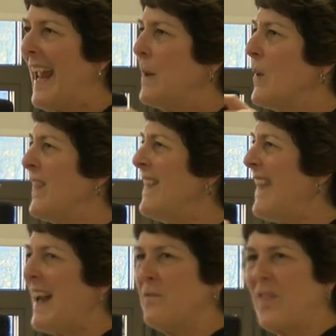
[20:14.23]
And within
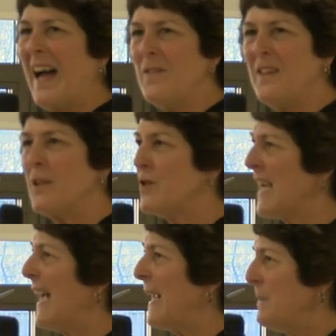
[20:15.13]
that five-year
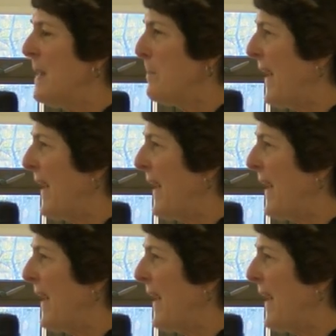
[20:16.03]
time,